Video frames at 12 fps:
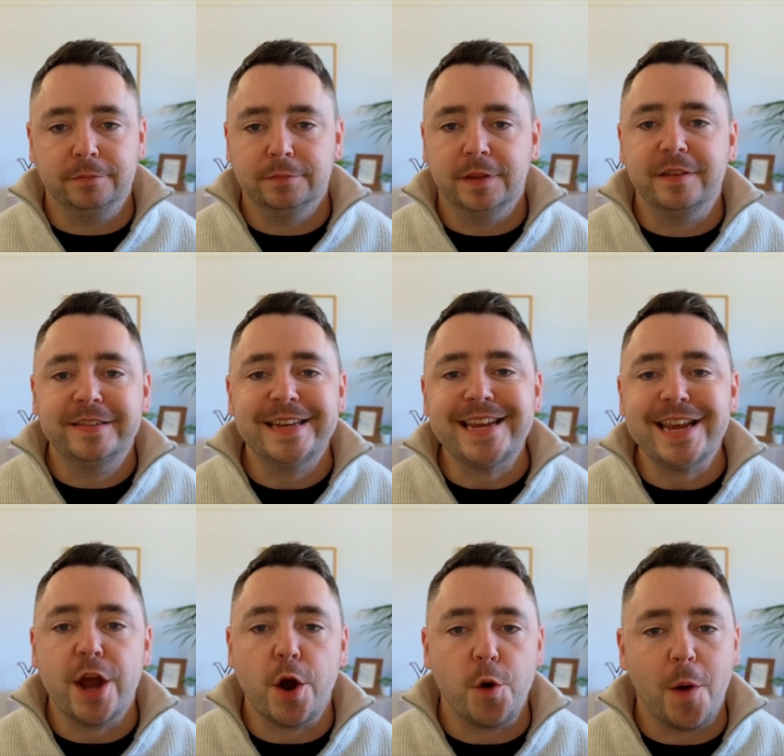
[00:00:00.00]
the
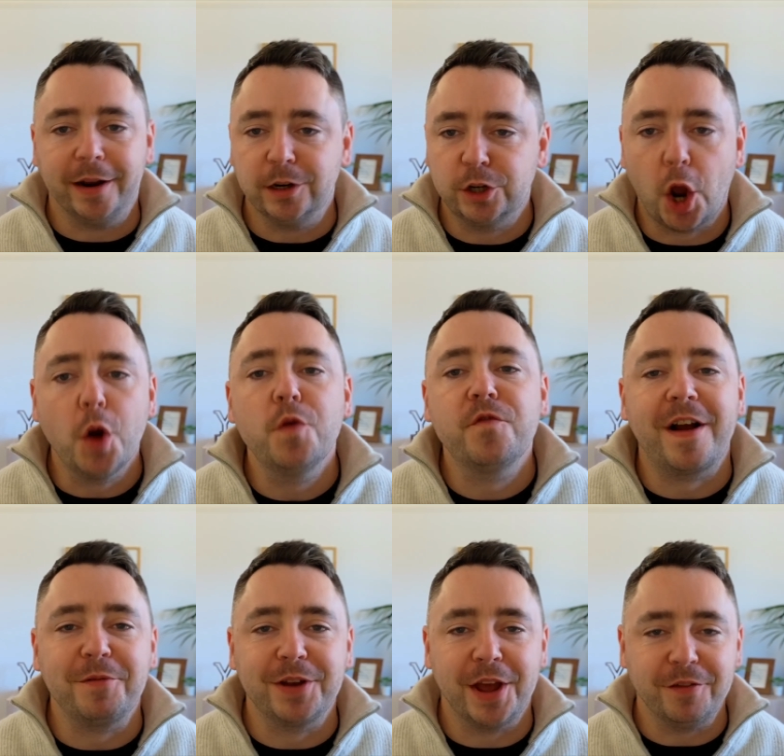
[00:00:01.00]
CEO and
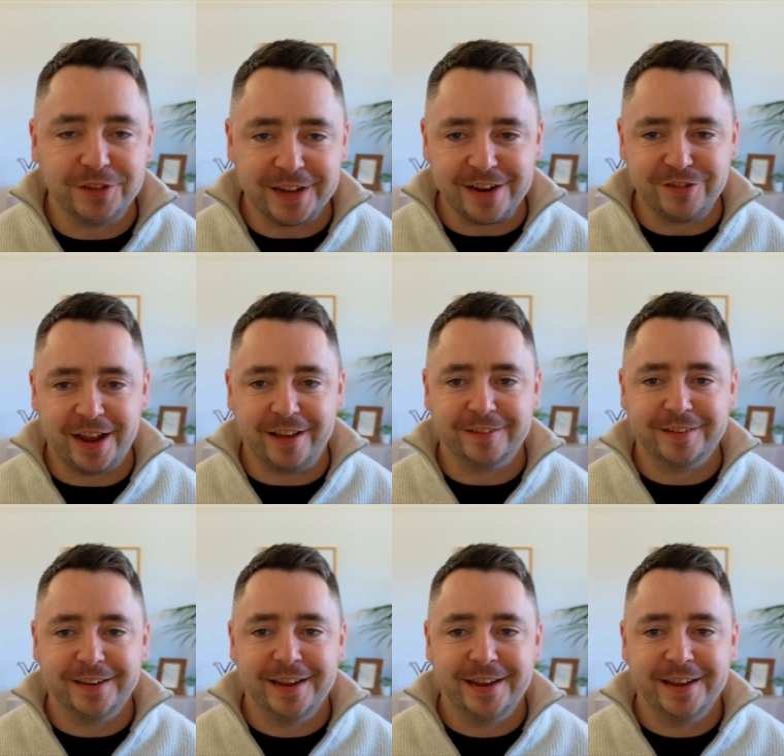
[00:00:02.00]
co-founder of Stagecast,